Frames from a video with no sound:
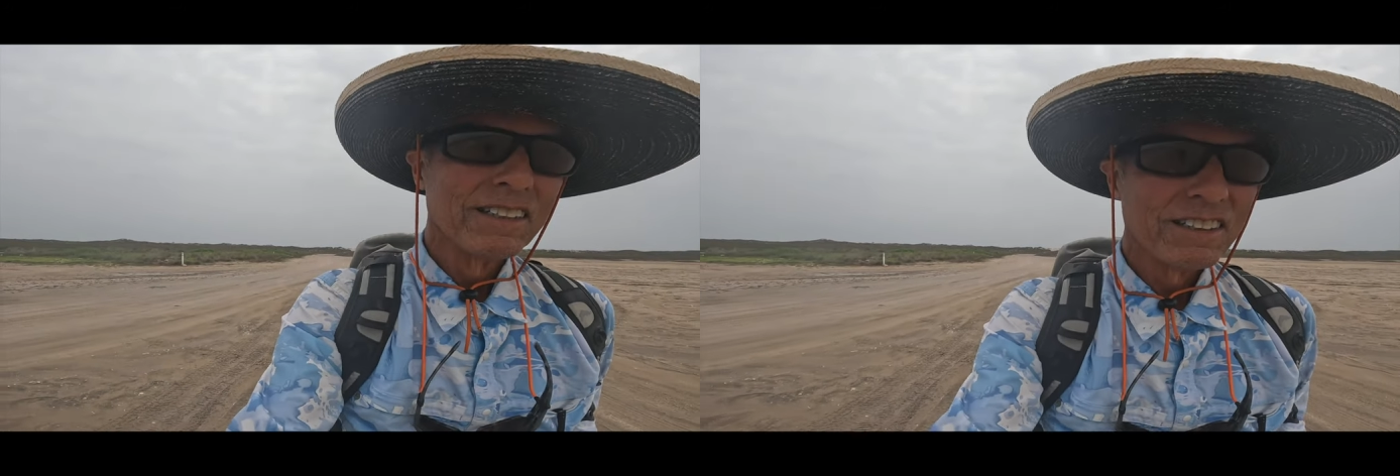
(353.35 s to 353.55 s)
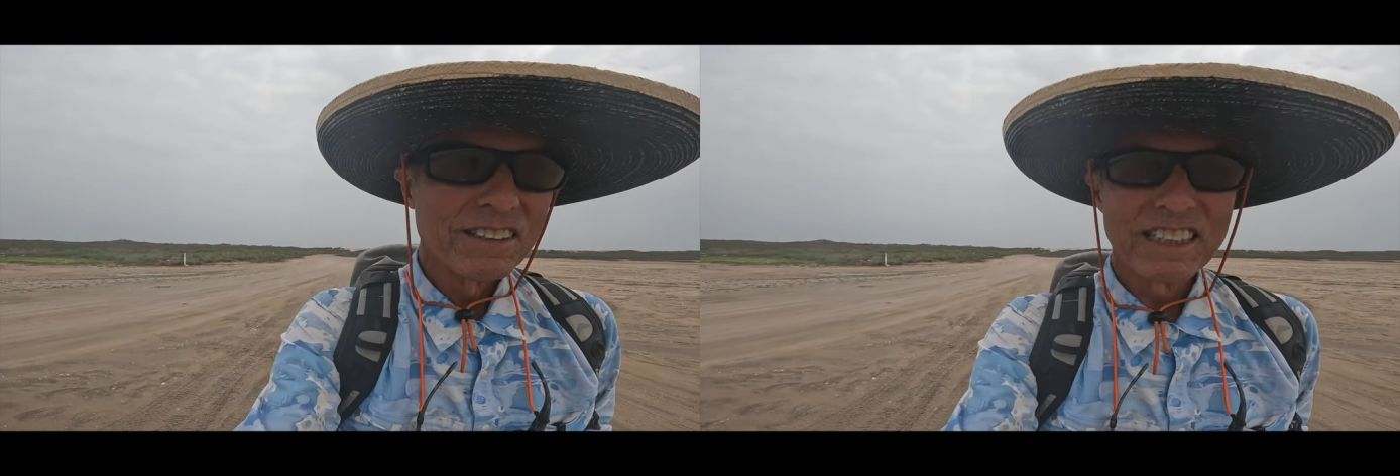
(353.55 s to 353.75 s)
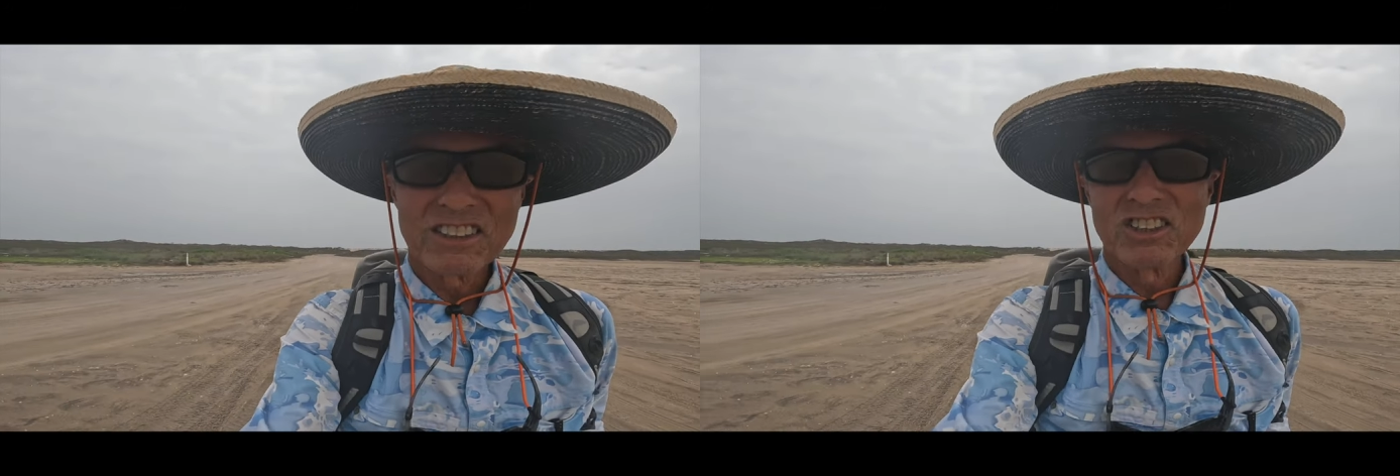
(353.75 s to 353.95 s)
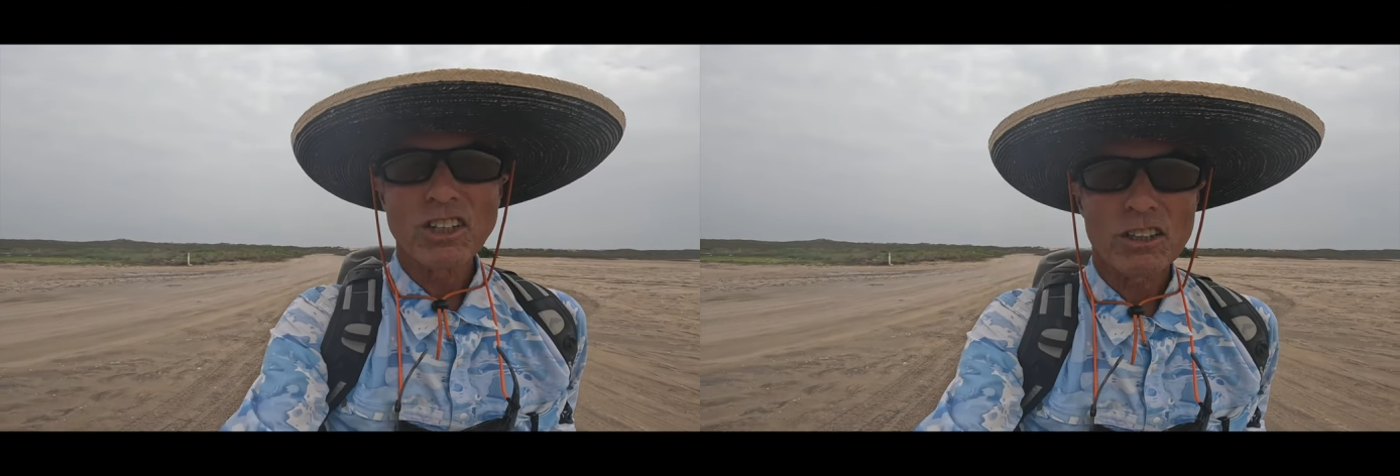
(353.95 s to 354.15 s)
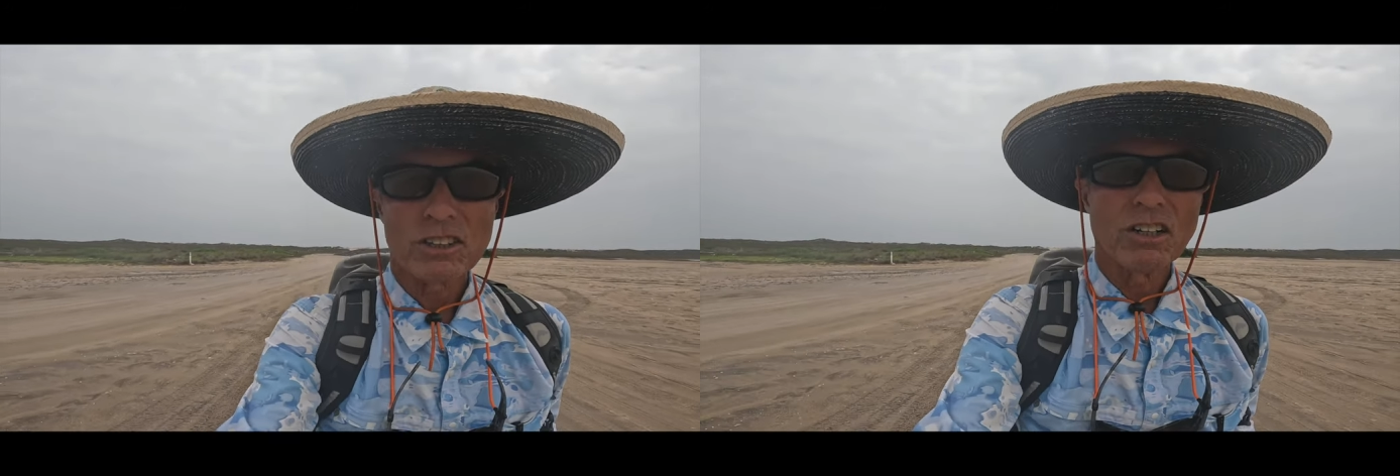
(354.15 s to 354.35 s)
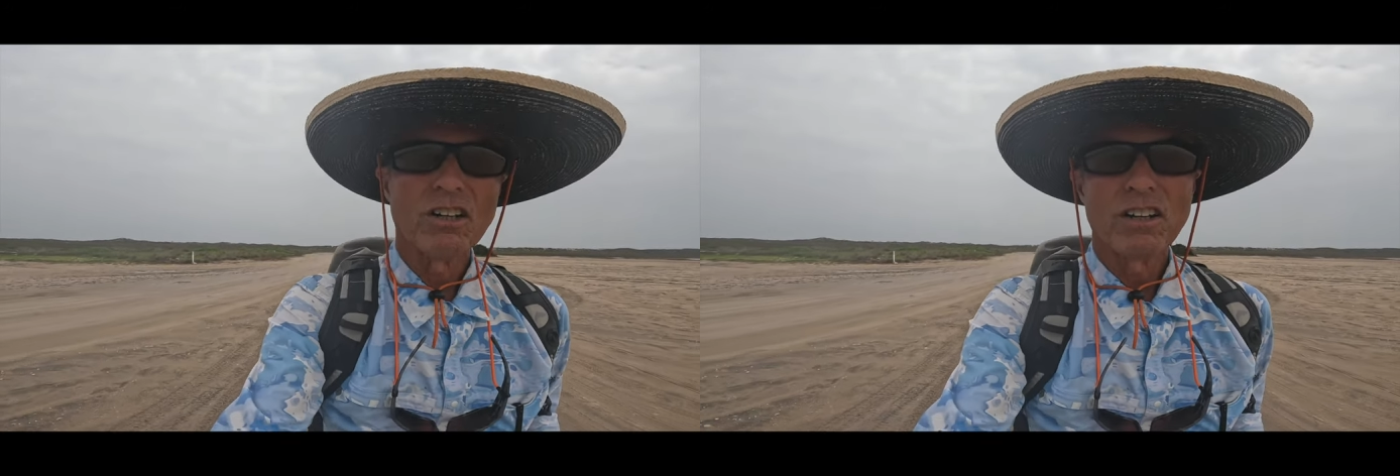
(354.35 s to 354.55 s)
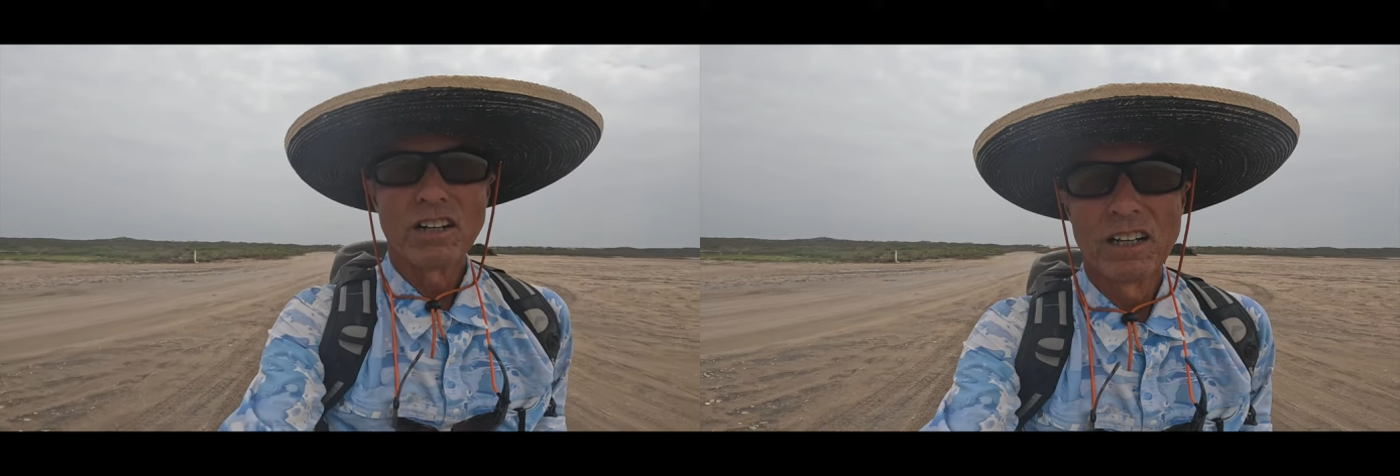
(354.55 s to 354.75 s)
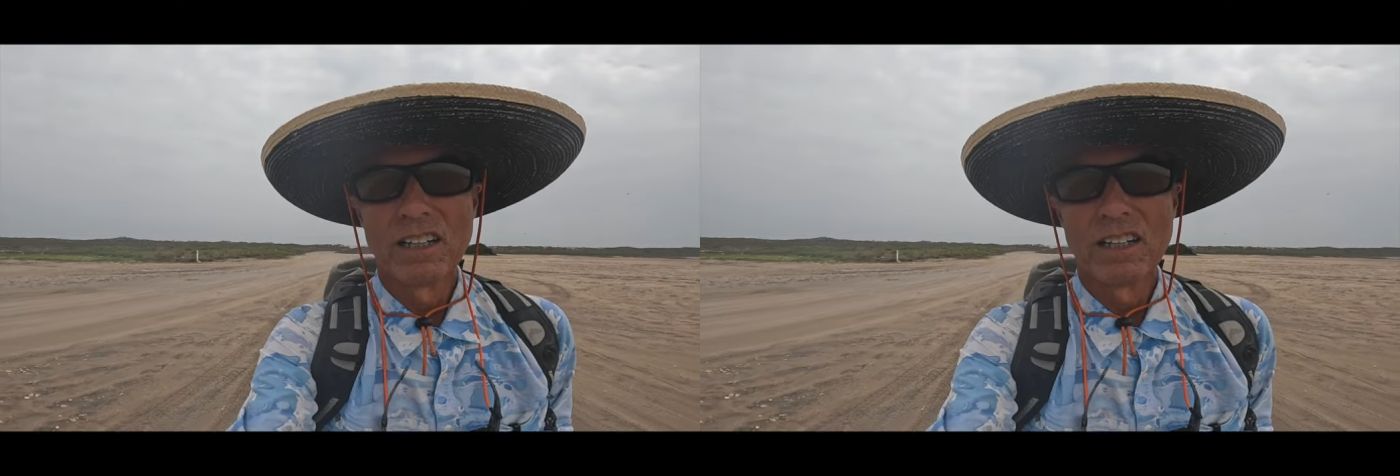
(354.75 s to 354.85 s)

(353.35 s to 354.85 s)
you get sucked on.